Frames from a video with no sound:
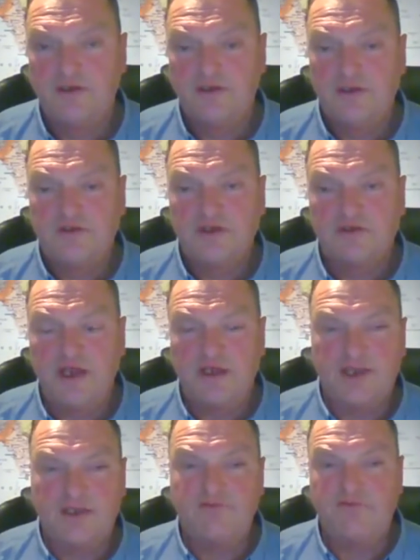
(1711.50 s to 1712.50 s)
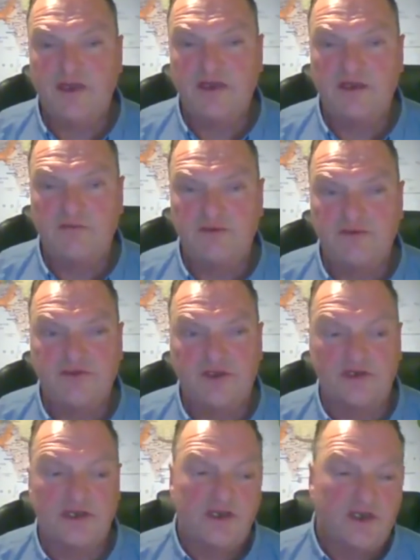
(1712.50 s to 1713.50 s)
So yeah, get a fan club on
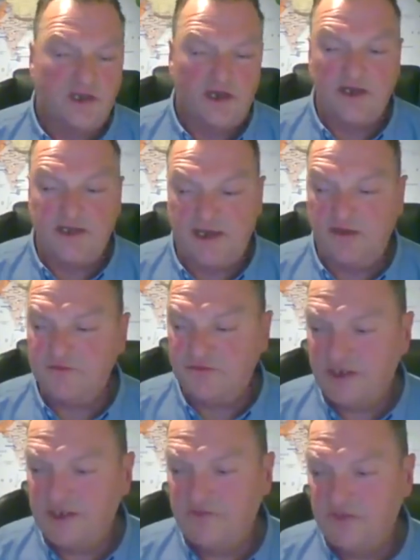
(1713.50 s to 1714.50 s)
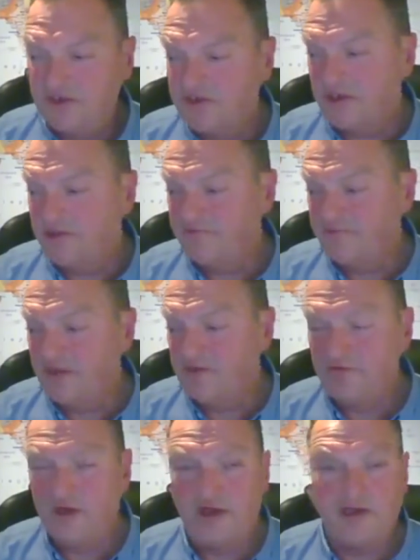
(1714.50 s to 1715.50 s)
side. I now, particularly because I
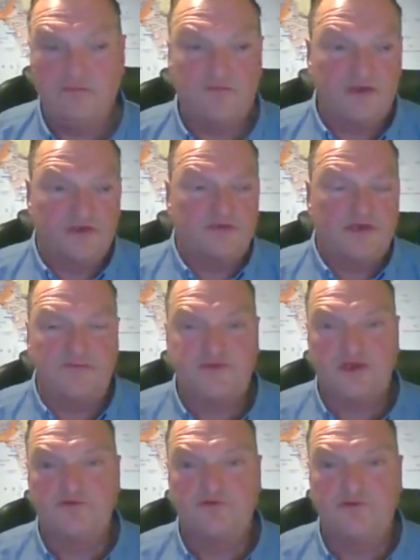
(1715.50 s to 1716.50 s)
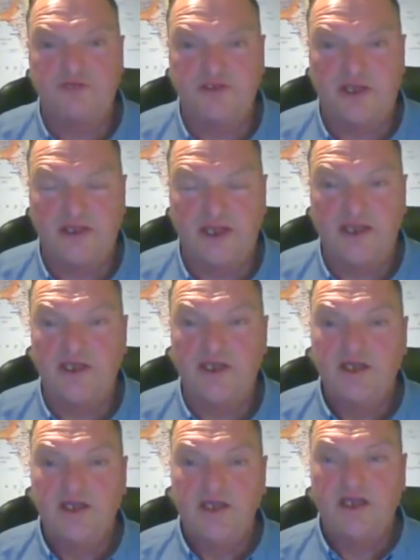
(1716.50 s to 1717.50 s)
write and because of Club Sober and things like that,
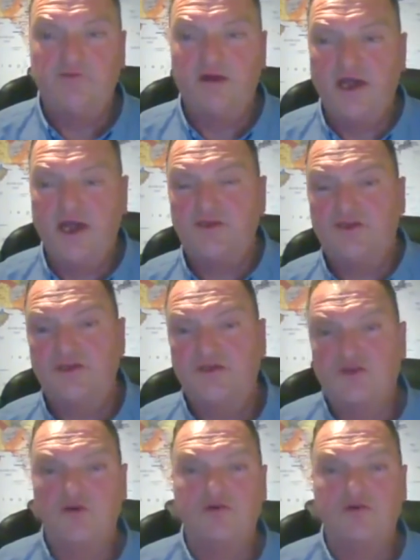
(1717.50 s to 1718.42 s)
if I actually told